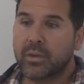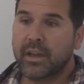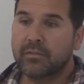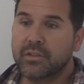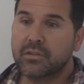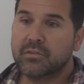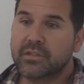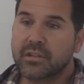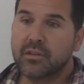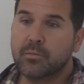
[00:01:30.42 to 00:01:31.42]
we have
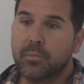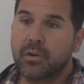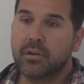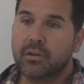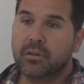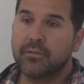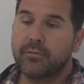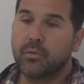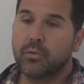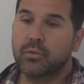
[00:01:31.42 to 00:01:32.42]
used cedar bark
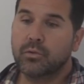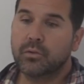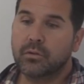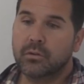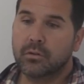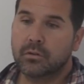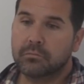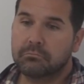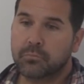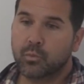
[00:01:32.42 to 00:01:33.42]

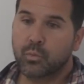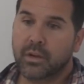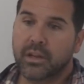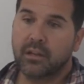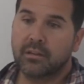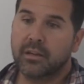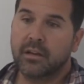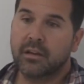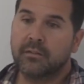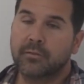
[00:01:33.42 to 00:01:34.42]
for
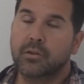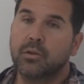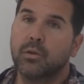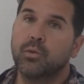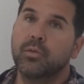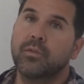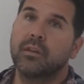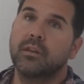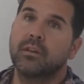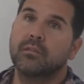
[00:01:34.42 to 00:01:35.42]
regalia, for
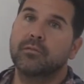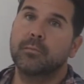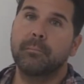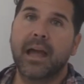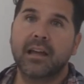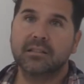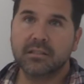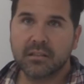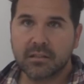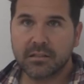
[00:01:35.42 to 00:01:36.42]
clothing, for
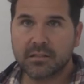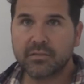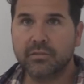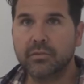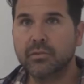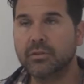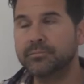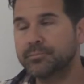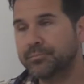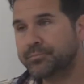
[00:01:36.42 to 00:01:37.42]
baskets, for,
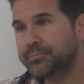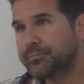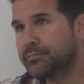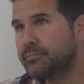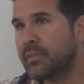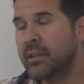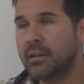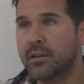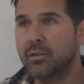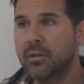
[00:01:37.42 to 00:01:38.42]

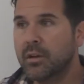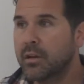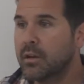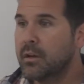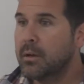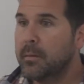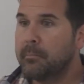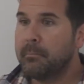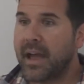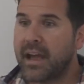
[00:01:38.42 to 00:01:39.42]
you know,
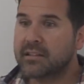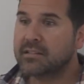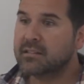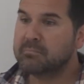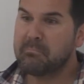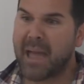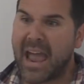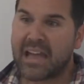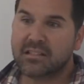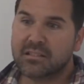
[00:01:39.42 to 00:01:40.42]
masks,
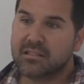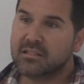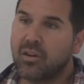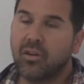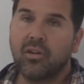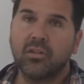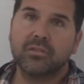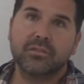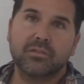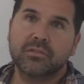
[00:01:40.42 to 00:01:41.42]
mats,
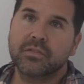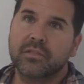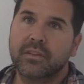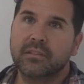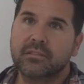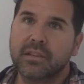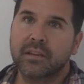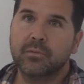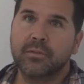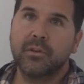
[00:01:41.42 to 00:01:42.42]
all sorts of things.
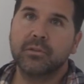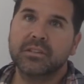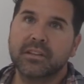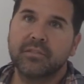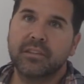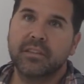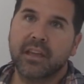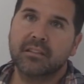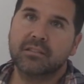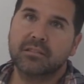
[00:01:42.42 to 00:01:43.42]
And we've always given
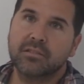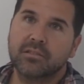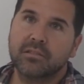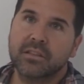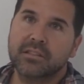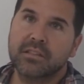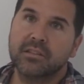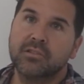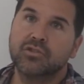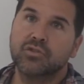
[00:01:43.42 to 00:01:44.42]
thanks to the
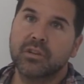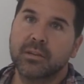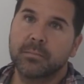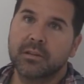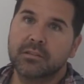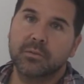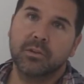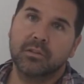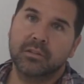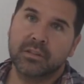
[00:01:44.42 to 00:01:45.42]
cedar tree because we
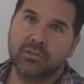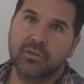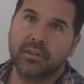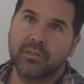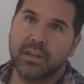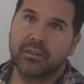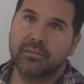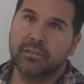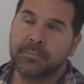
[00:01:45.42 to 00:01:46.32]
call it the tree of life.